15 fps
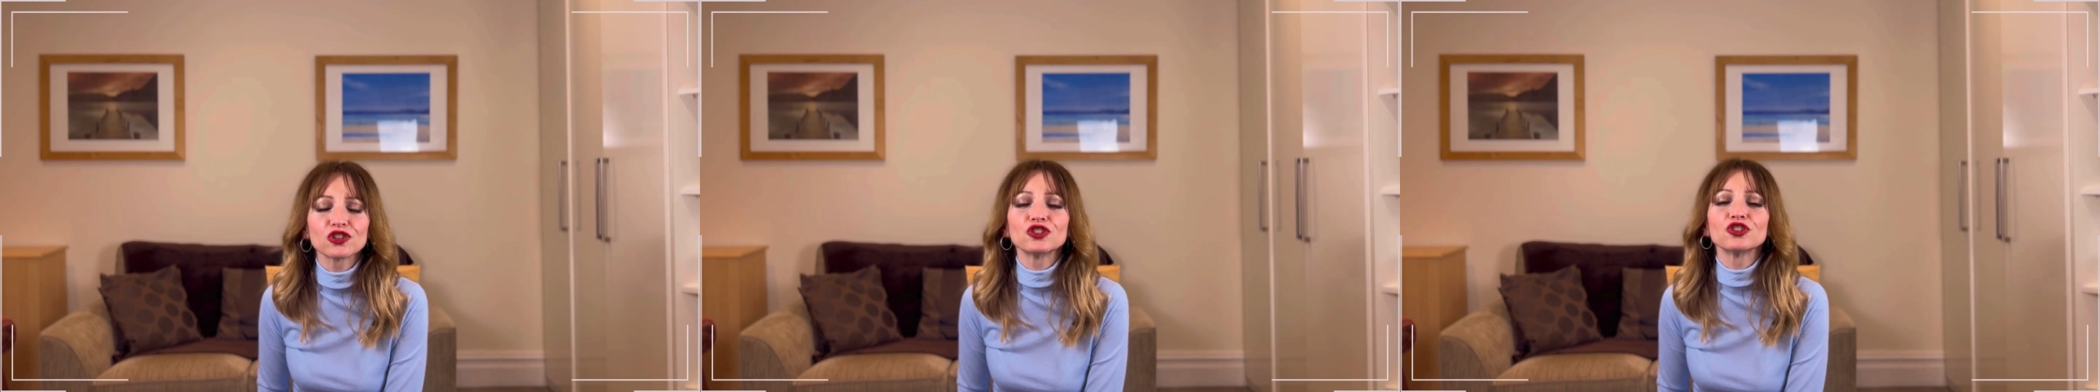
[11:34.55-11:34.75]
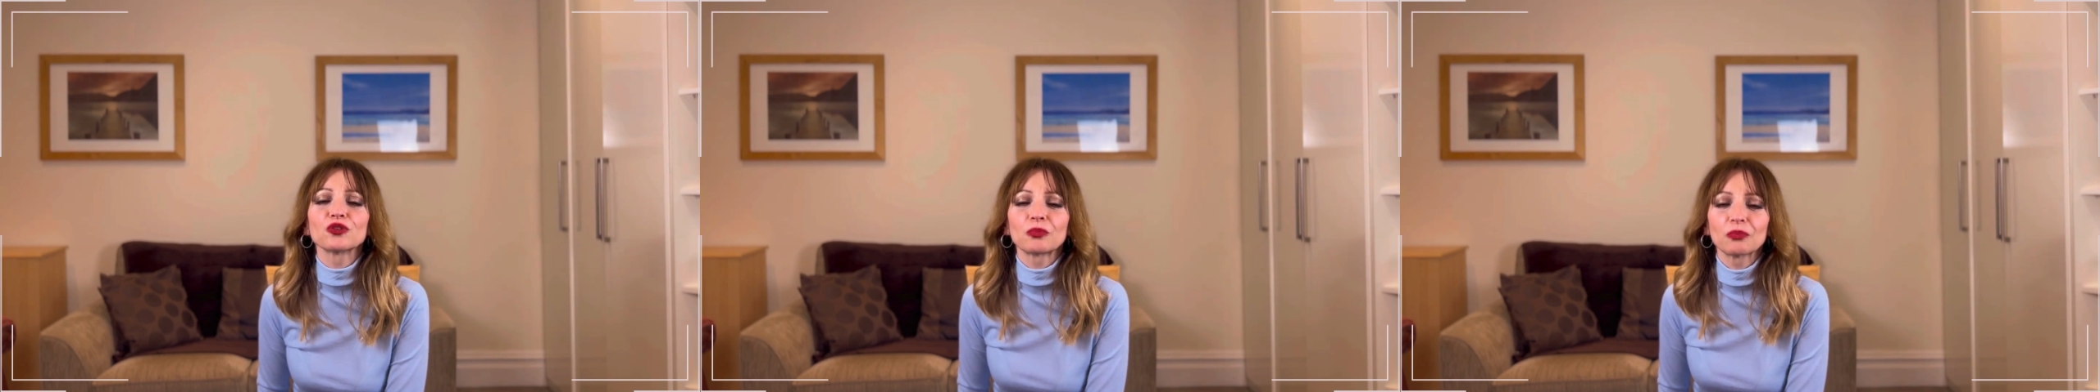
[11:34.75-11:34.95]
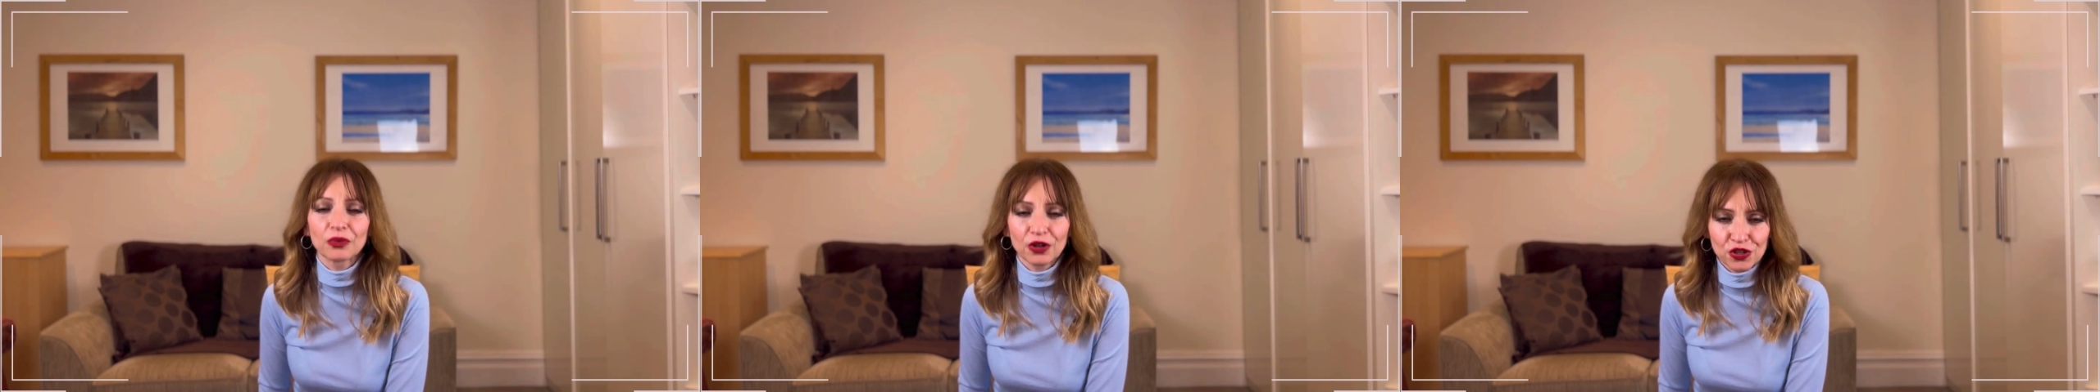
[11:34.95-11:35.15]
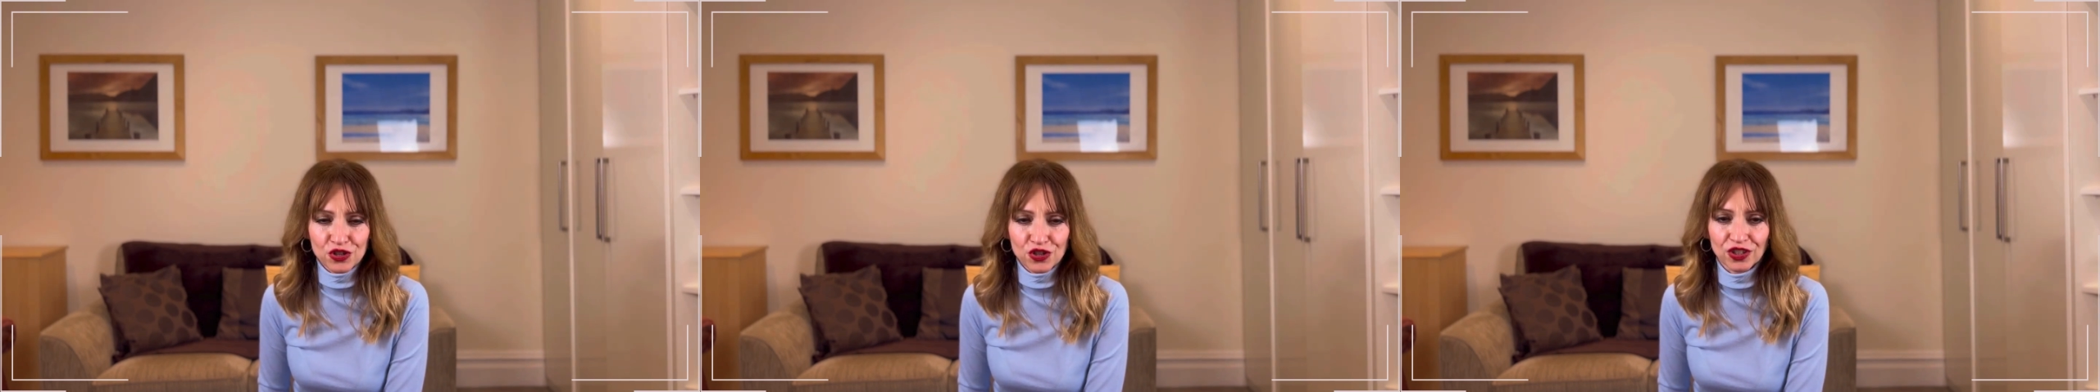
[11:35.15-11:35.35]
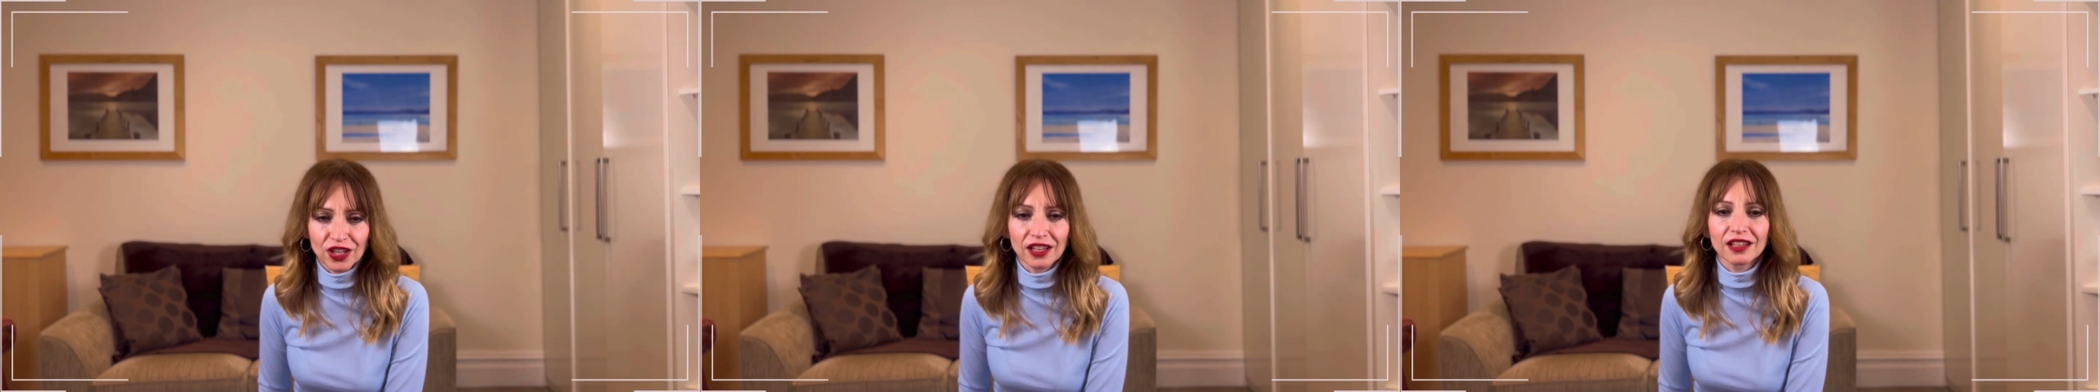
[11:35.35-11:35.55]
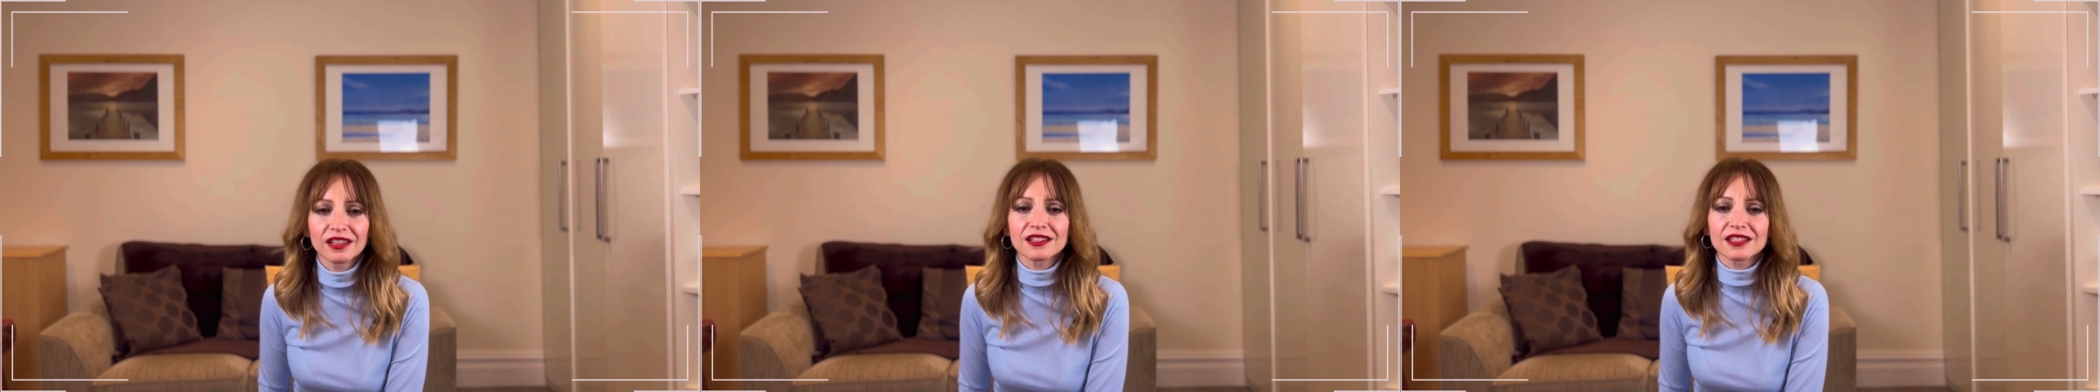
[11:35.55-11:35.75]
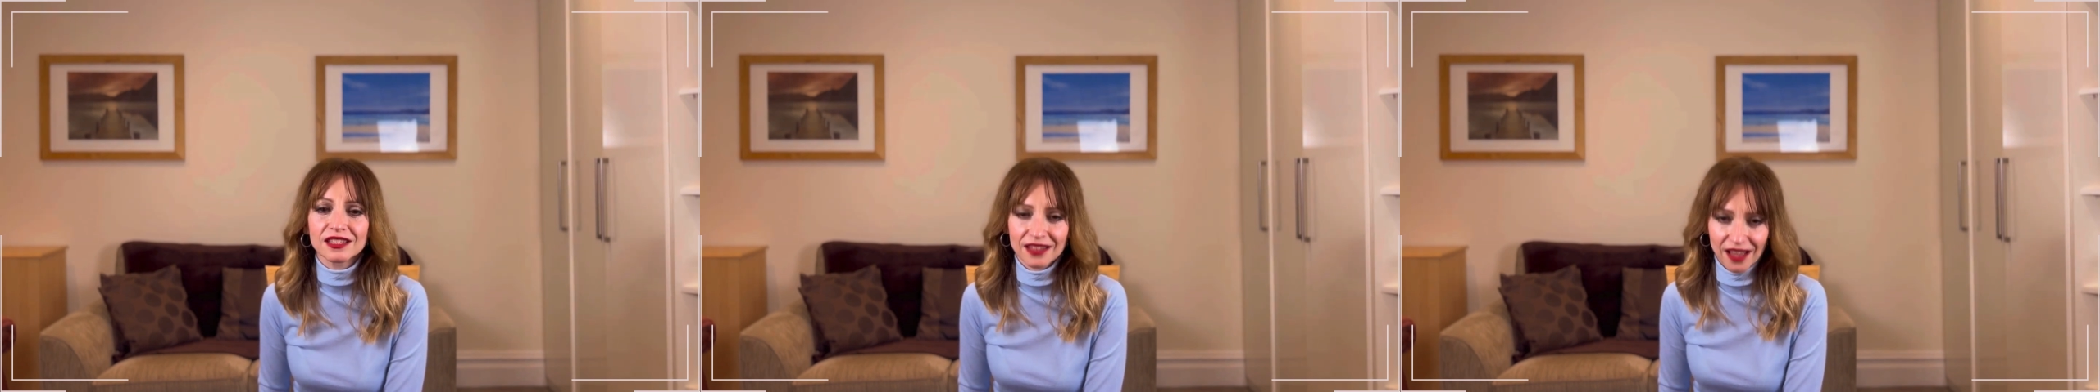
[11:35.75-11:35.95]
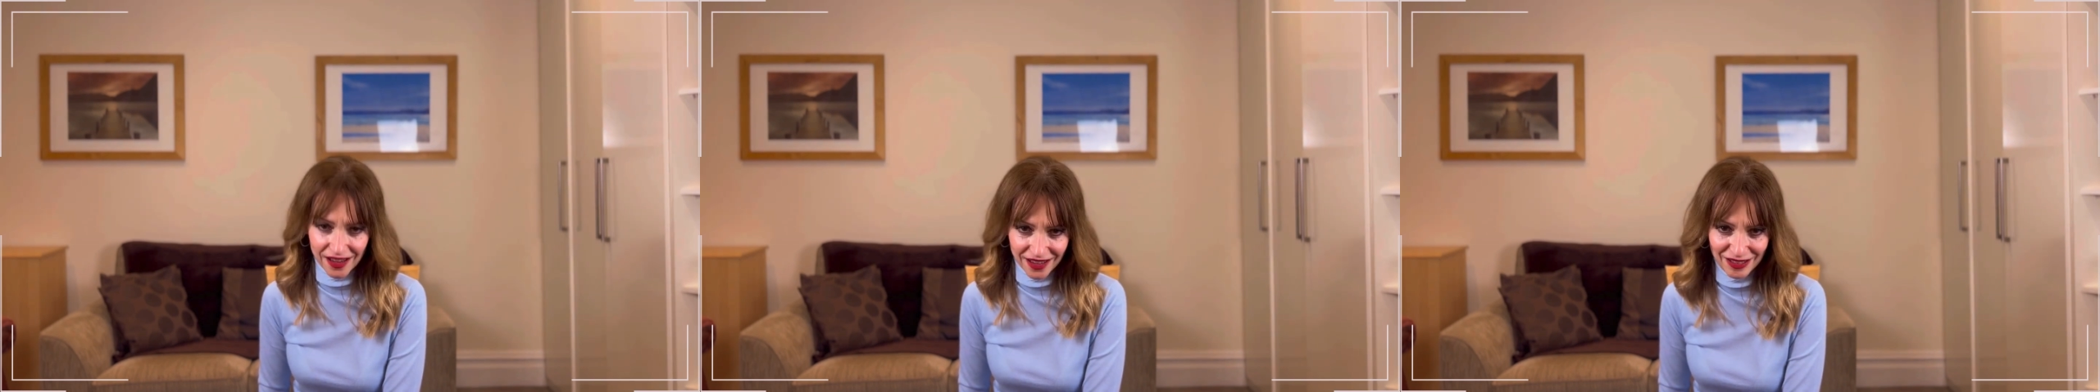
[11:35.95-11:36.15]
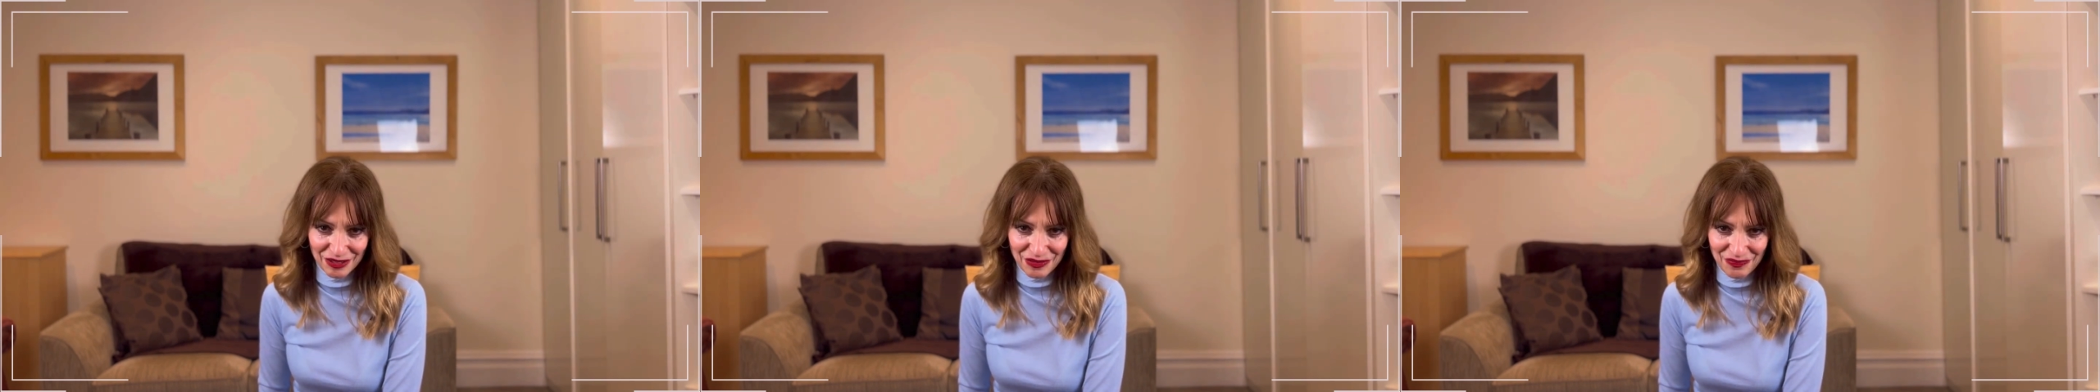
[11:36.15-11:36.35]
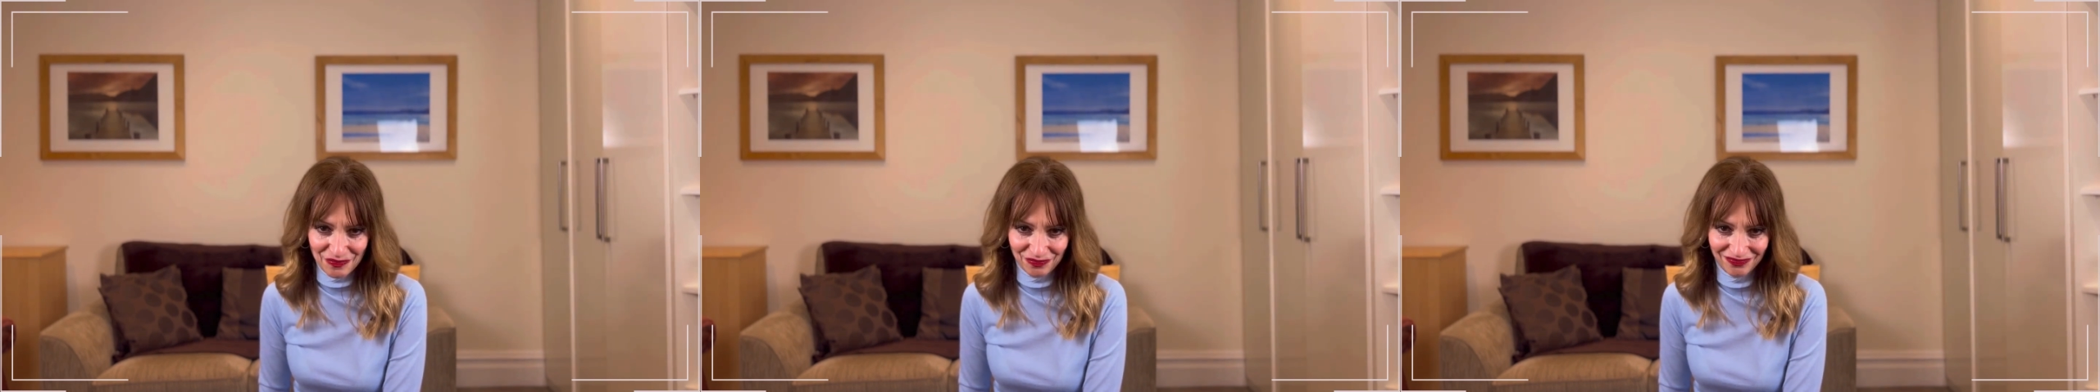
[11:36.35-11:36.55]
your personal style.